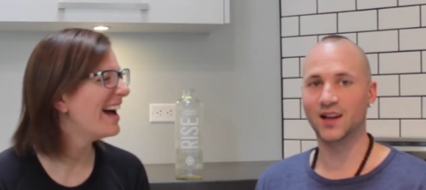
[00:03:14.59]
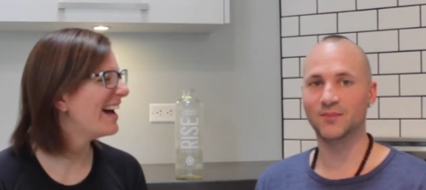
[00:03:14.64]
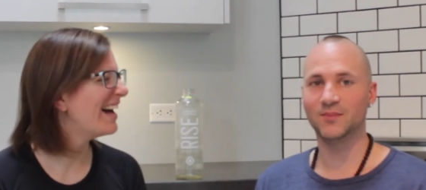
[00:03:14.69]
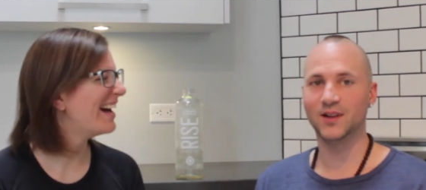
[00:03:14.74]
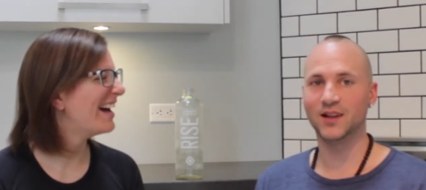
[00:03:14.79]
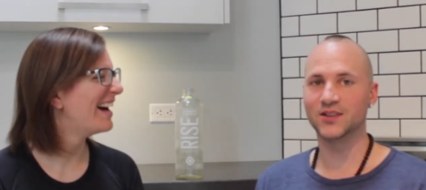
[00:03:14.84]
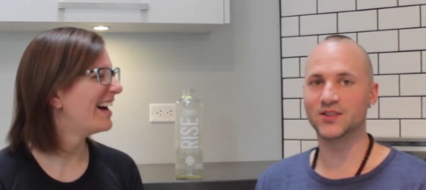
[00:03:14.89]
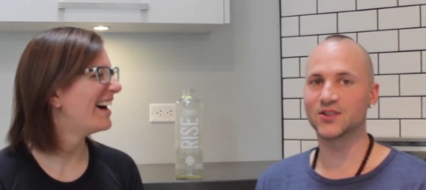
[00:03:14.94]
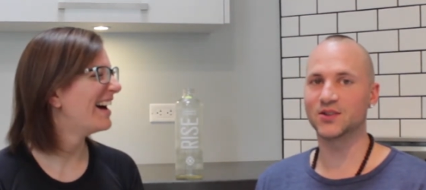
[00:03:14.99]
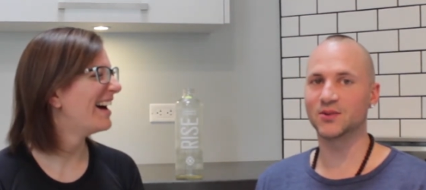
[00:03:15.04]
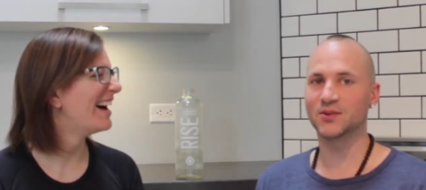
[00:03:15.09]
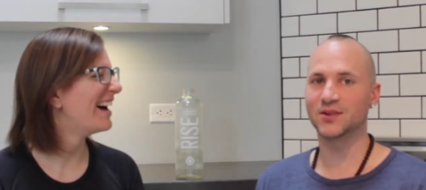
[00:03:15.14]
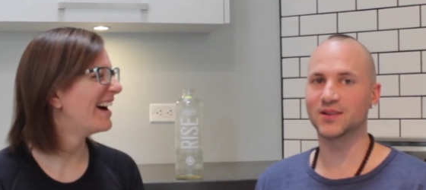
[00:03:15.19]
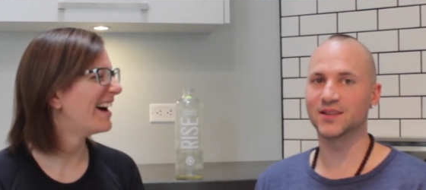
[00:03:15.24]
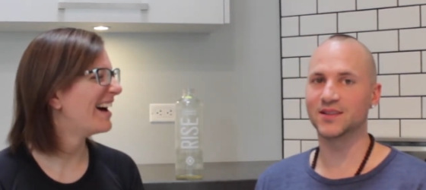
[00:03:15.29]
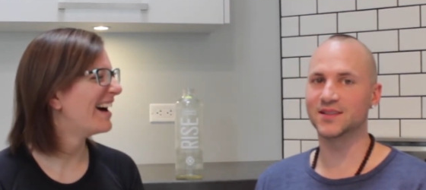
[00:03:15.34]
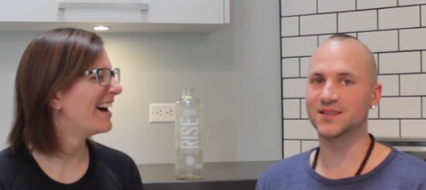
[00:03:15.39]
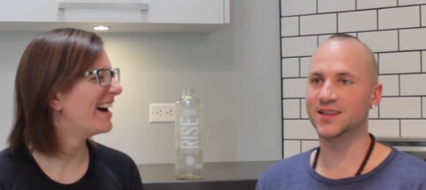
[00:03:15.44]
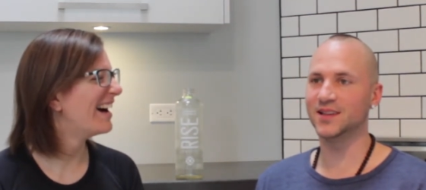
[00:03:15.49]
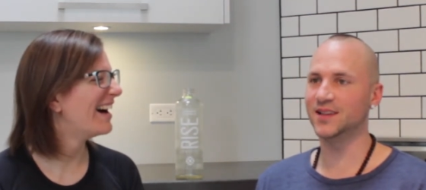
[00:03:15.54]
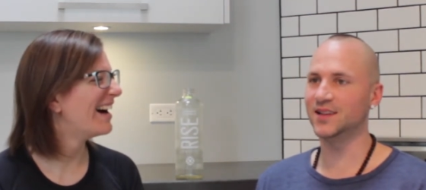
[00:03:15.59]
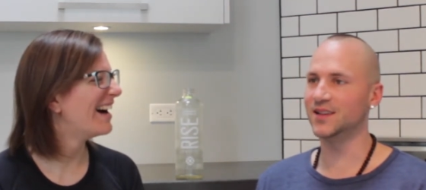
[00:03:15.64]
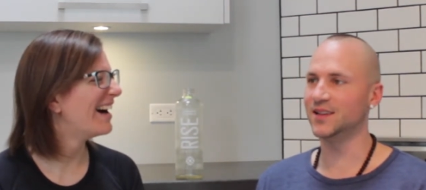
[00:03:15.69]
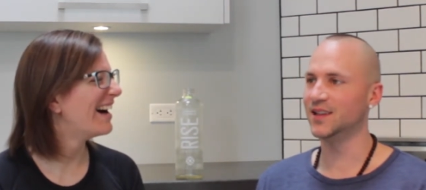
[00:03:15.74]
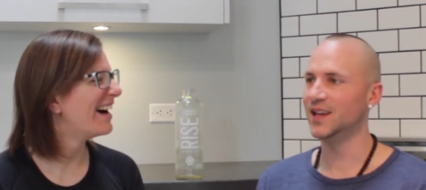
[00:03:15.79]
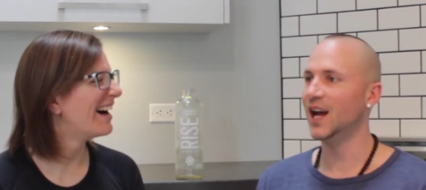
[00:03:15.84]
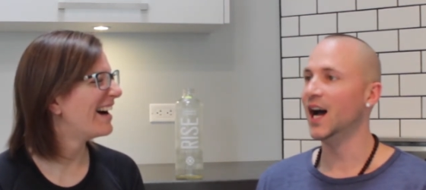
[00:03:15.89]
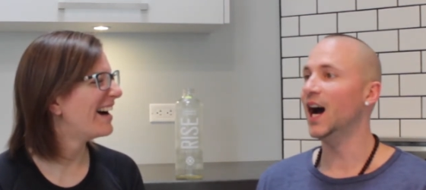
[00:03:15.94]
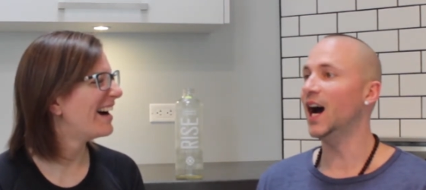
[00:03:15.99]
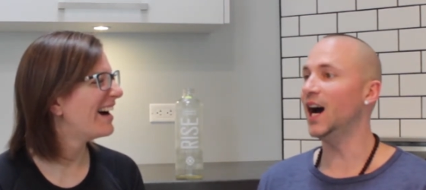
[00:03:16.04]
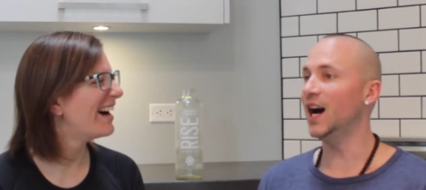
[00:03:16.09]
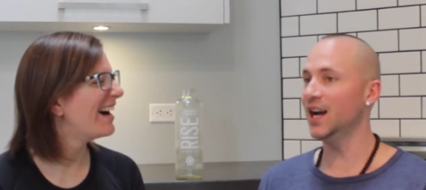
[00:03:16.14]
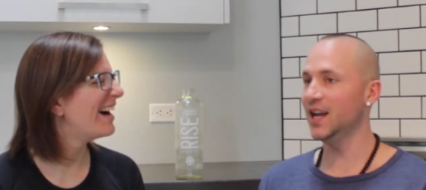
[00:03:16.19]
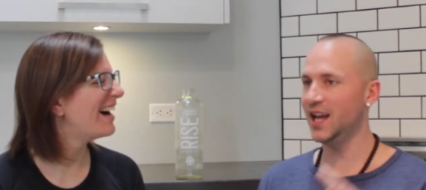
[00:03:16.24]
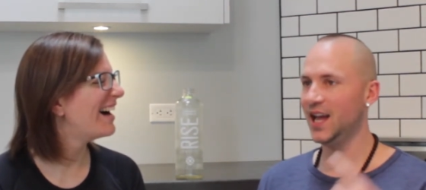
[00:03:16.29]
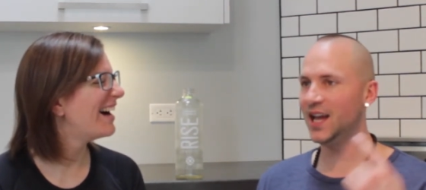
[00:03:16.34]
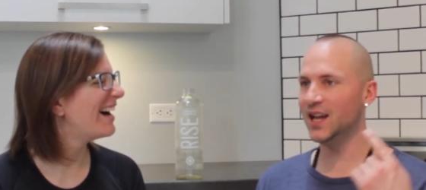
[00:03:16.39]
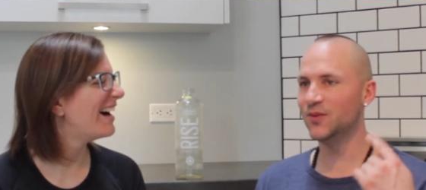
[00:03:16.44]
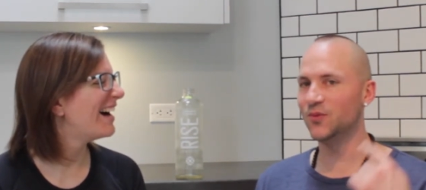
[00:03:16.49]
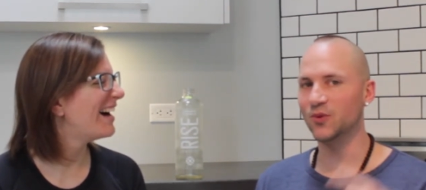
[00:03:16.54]
Speaker 1: I'm not sure what to say. I
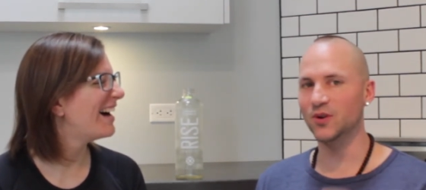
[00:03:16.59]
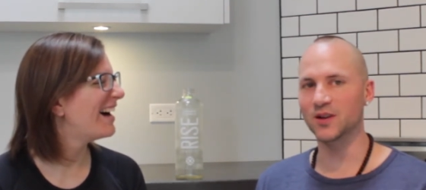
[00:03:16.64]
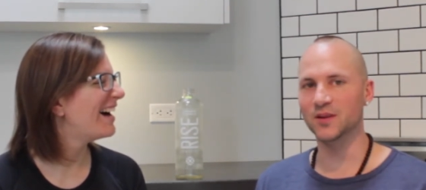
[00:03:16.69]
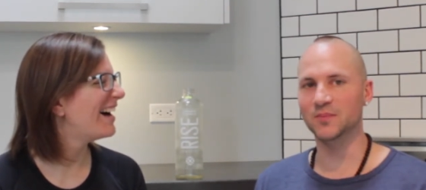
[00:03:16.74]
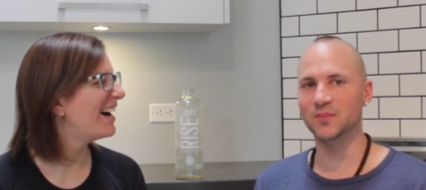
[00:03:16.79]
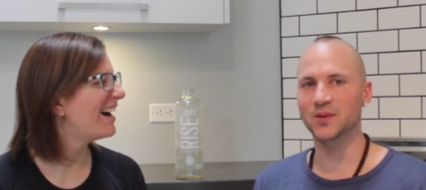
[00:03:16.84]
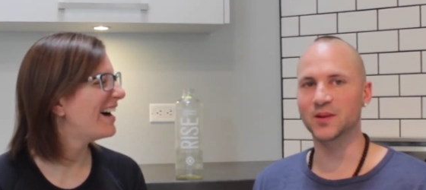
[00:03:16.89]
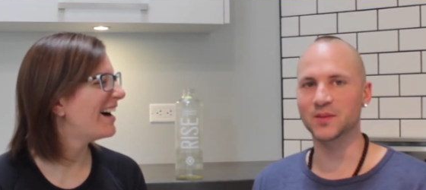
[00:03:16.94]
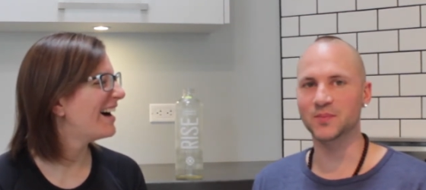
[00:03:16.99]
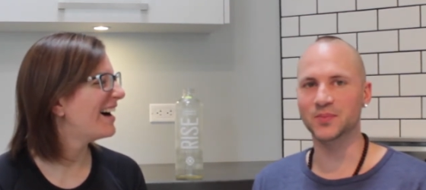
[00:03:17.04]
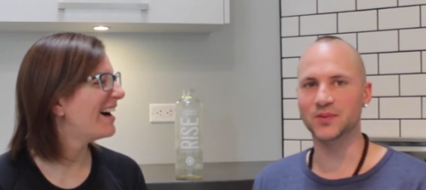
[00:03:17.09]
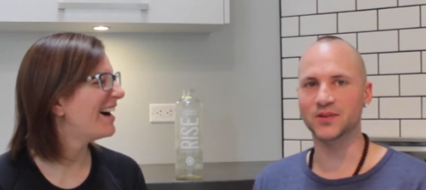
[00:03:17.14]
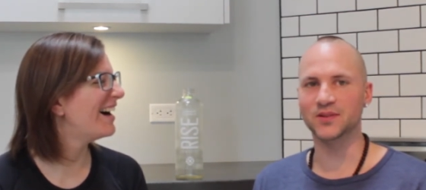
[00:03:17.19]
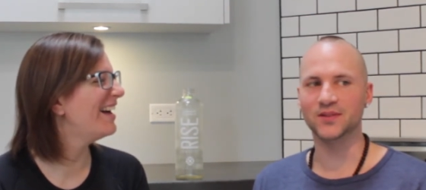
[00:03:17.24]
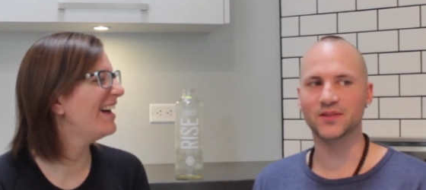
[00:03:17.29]
had one pimple